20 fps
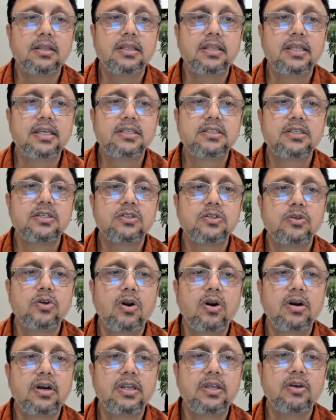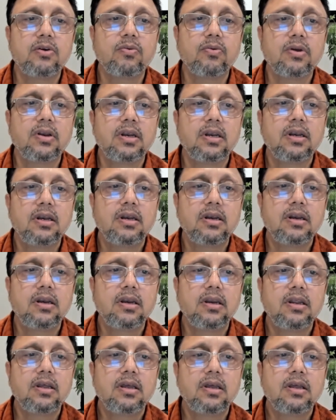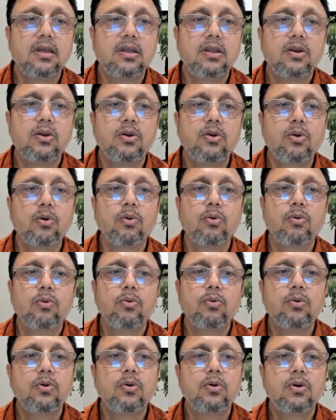This is not equal. No.